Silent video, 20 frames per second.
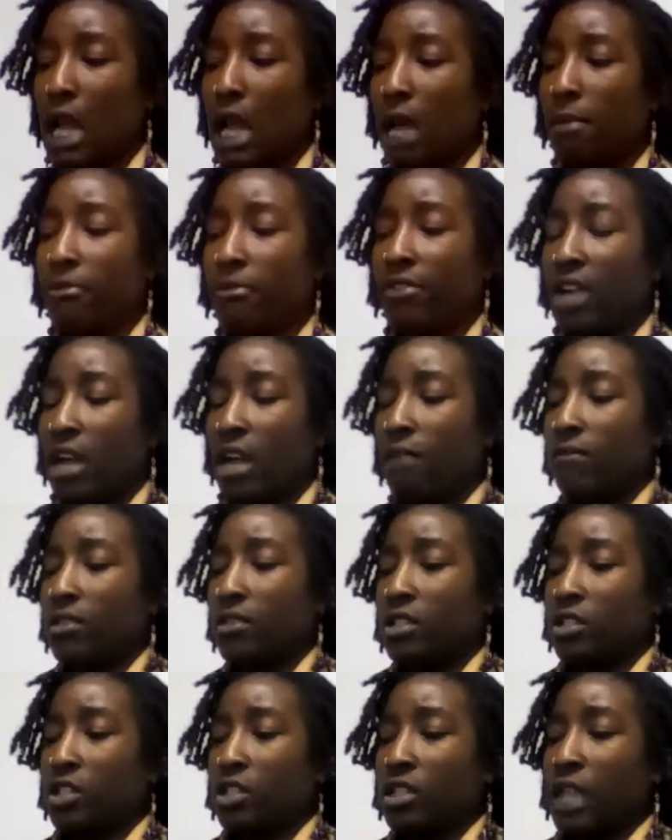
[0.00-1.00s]
um, for
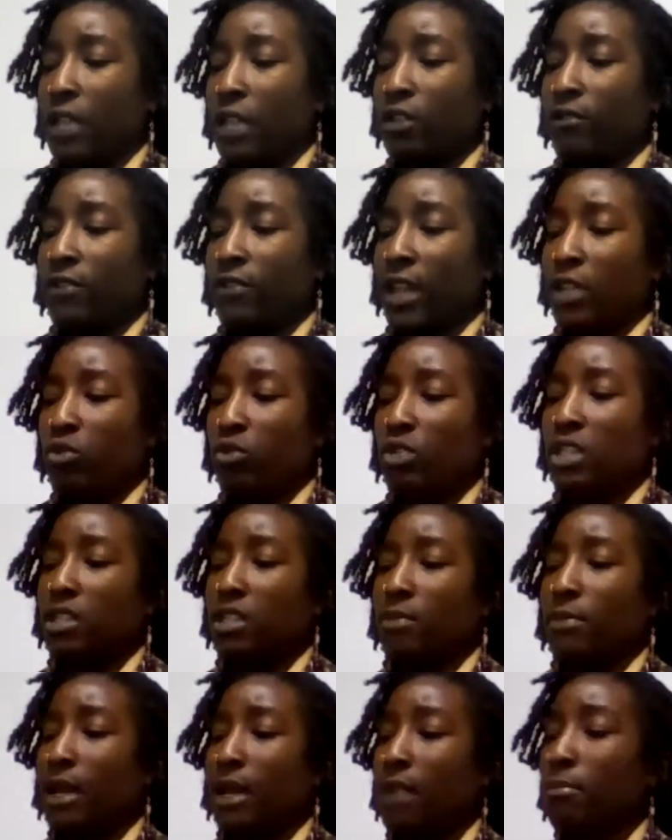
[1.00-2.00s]
others, it's just like you feel like you need
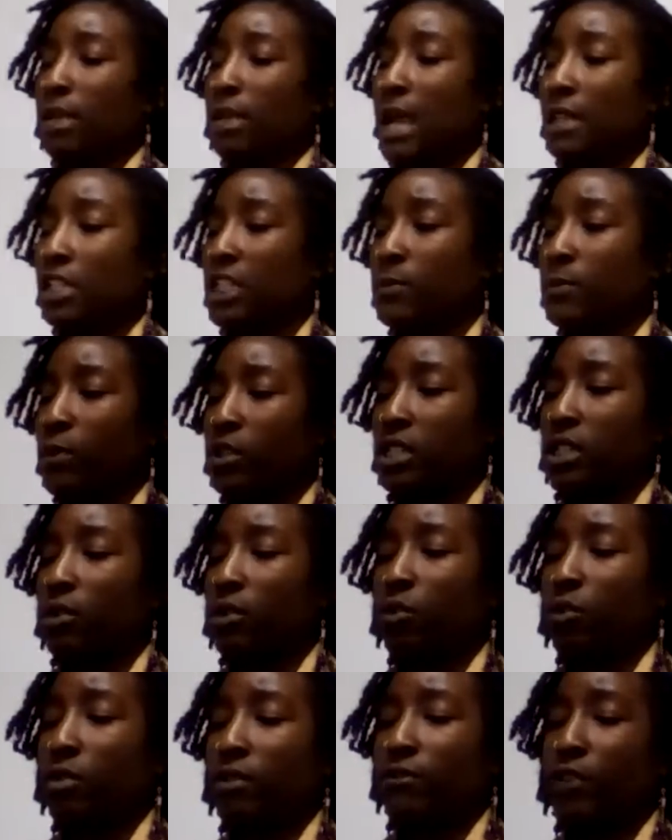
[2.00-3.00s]
to block this person in
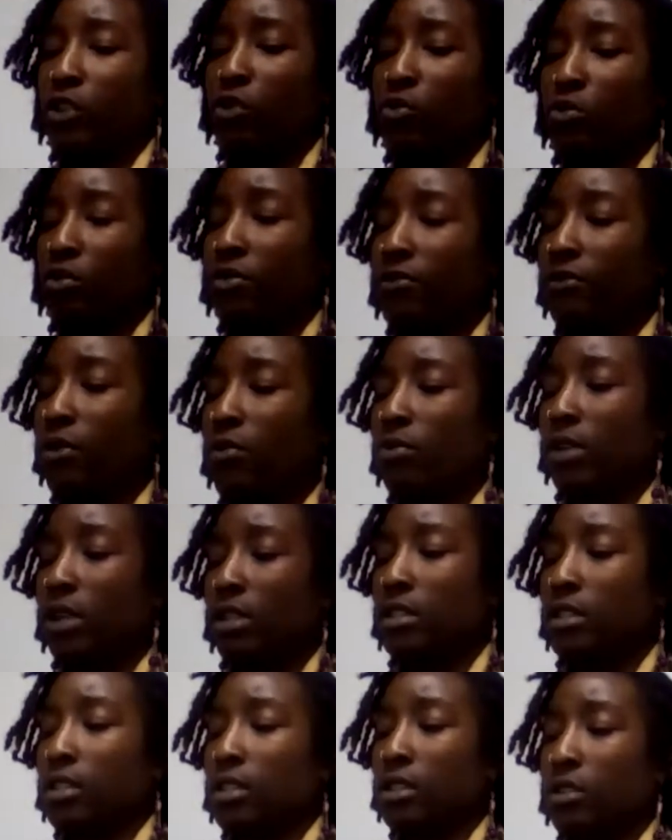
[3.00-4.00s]
order for you to
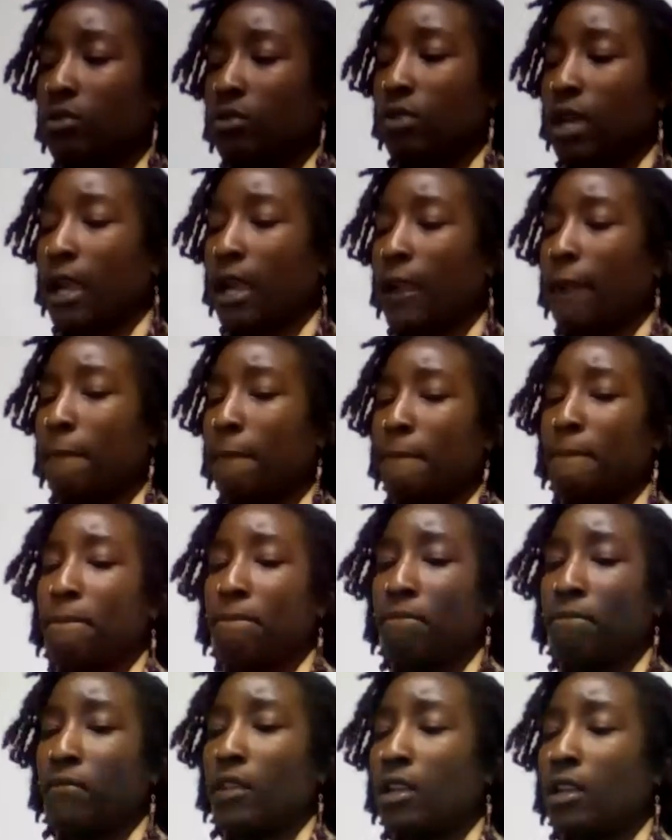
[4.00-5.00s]
focus, okay?
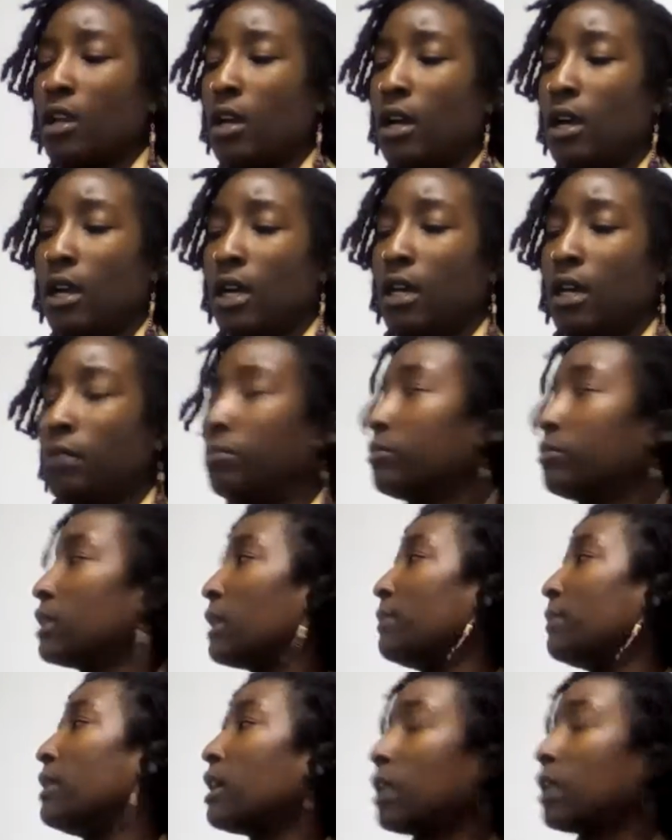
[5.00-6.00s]
Um,
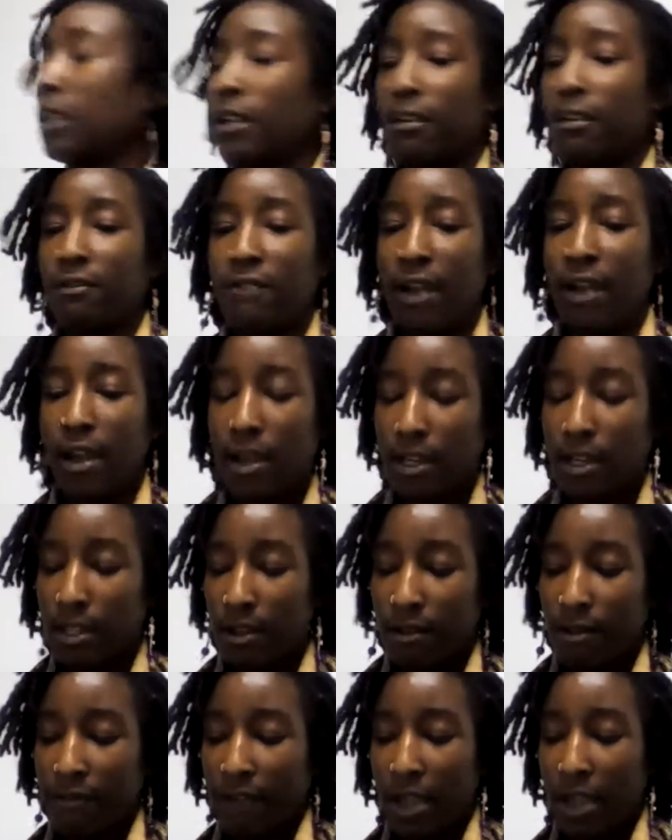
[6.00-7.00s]
let me clarify.
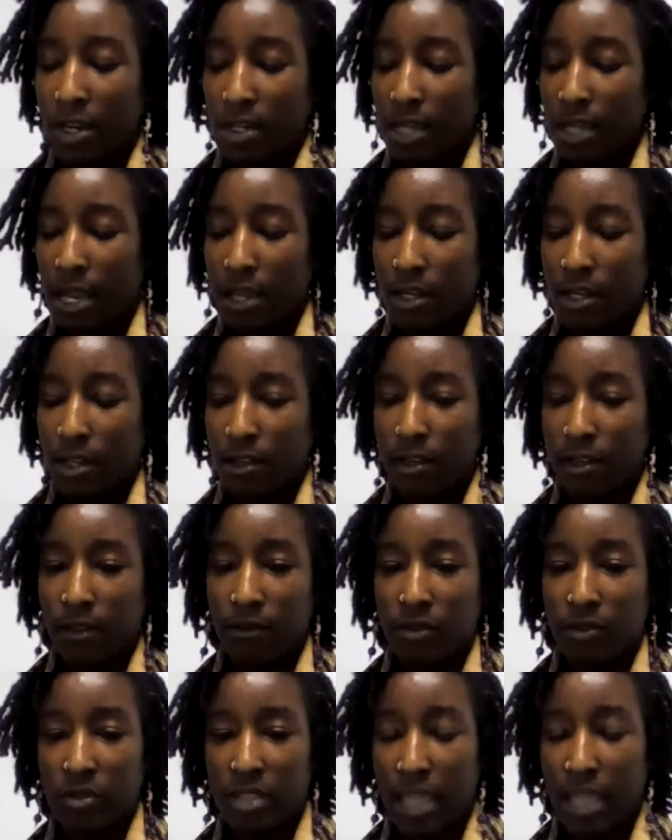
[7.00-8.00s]
Clarify the nine
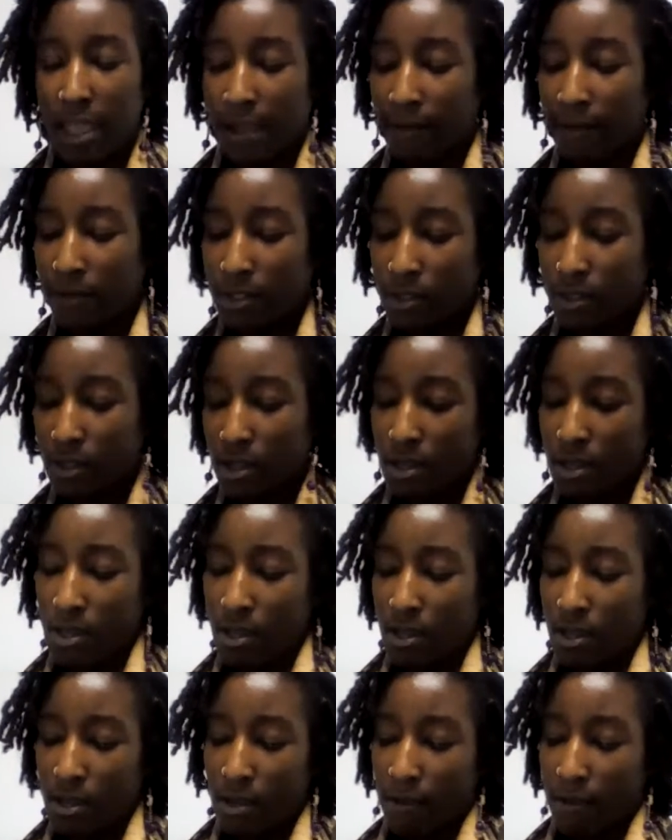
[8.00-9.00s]
of staves
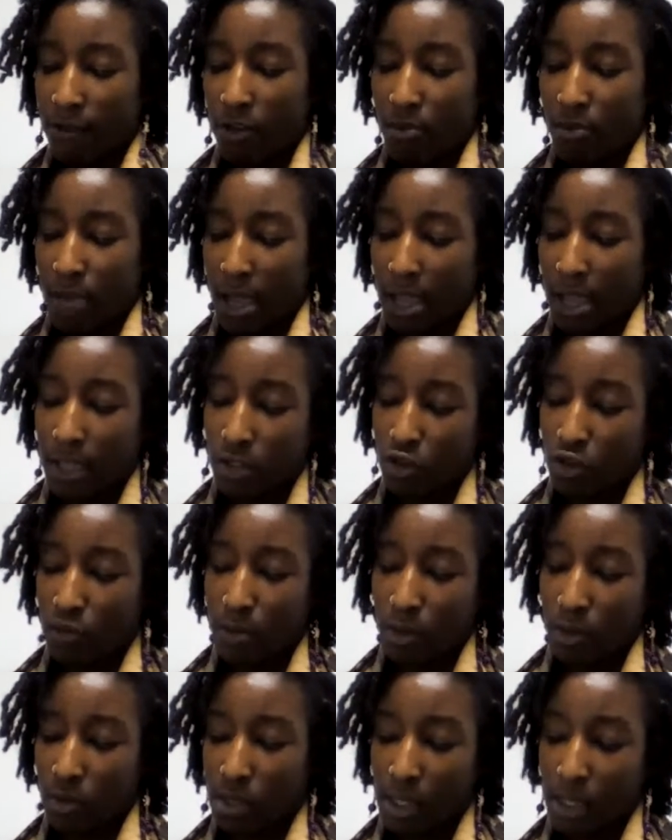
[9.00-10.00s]
for my
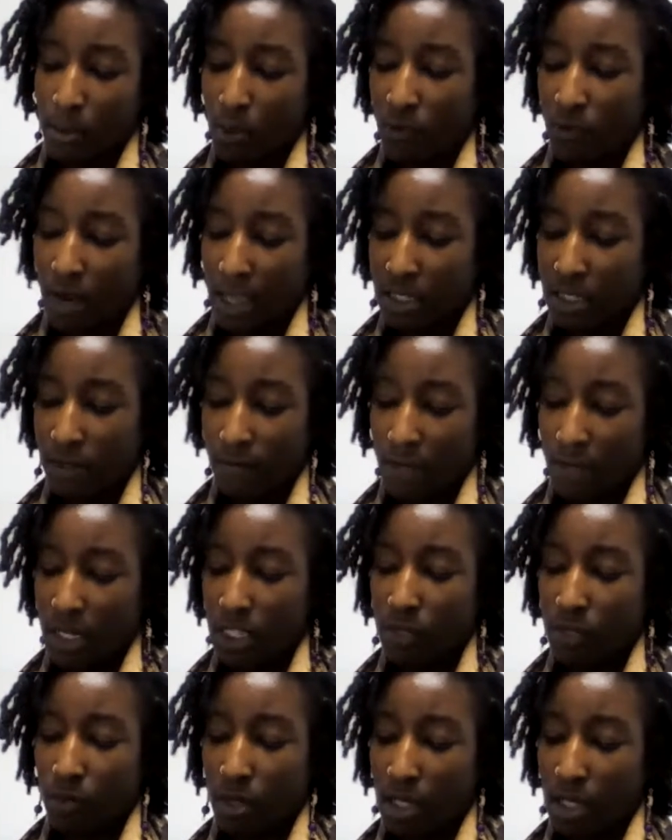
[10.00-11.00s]
Scorpio, Sun, Moon, Rising,
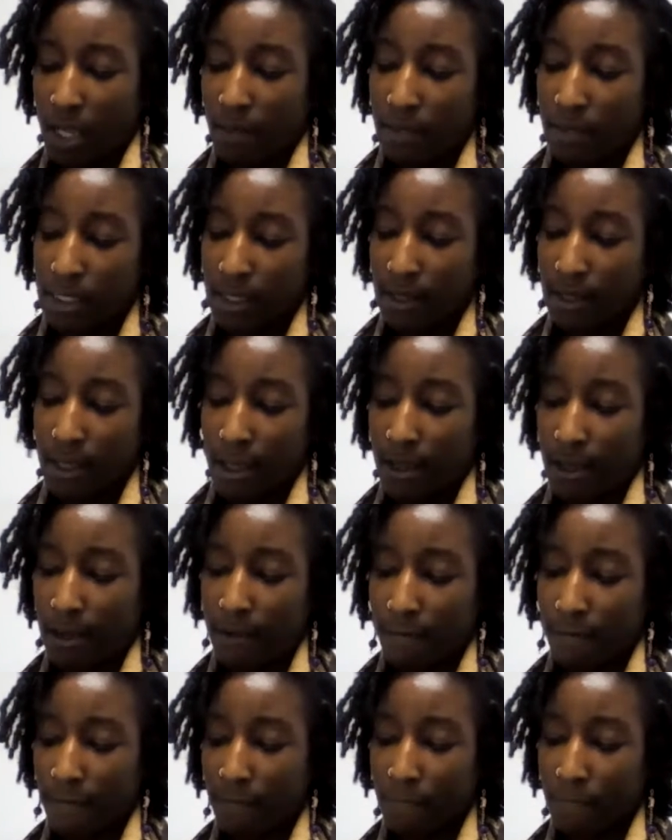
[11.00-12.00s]
Venus when it comes to
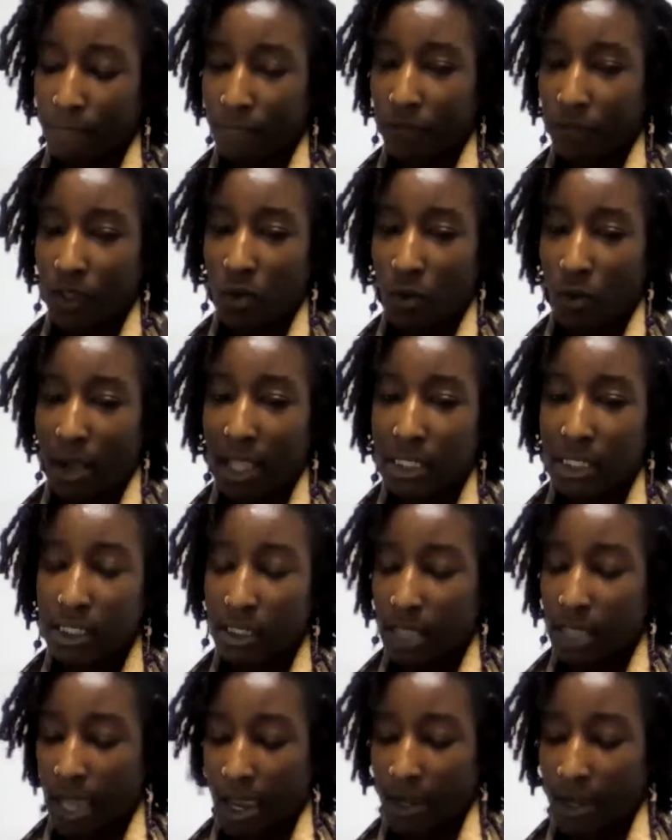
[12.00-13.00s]
love. Why is the
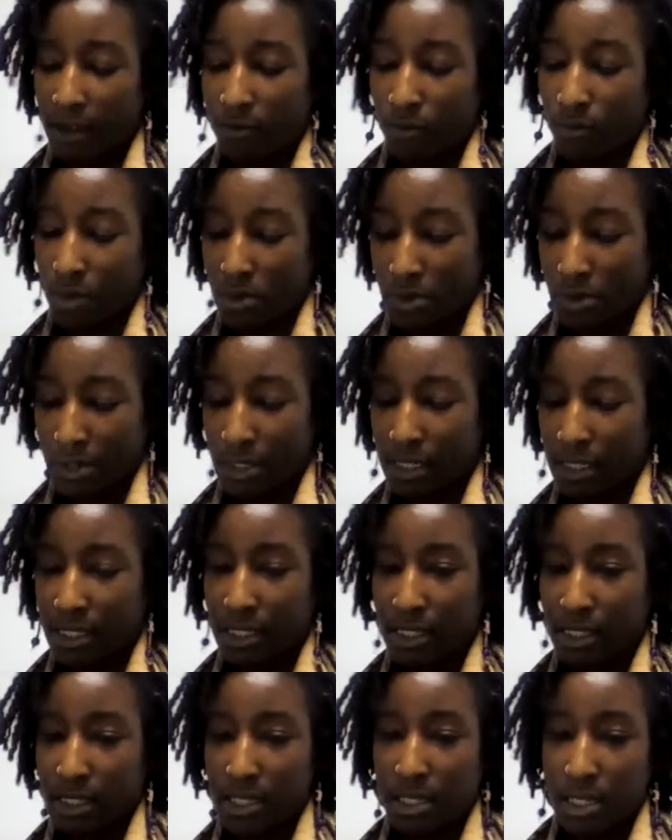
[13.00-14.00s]
nine of
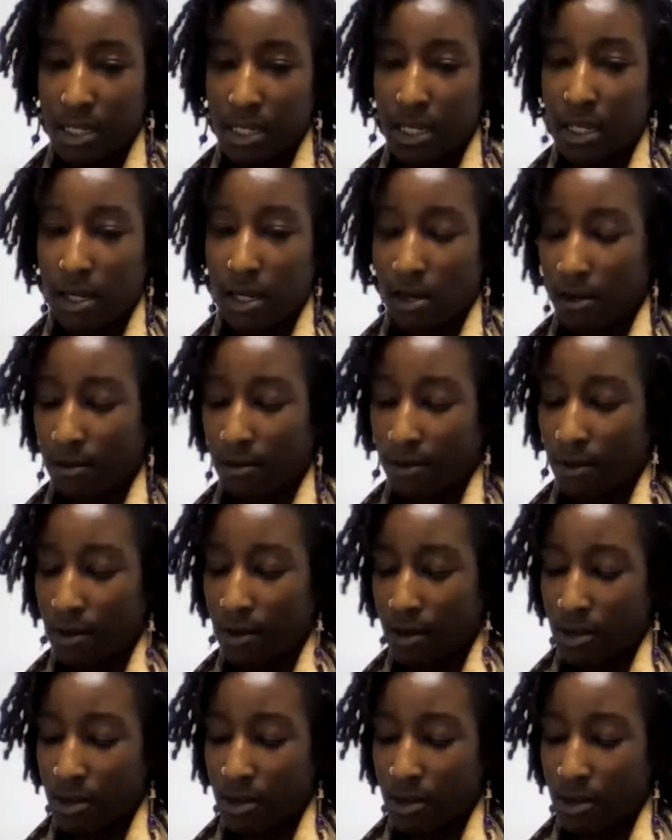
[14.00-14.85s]
wands here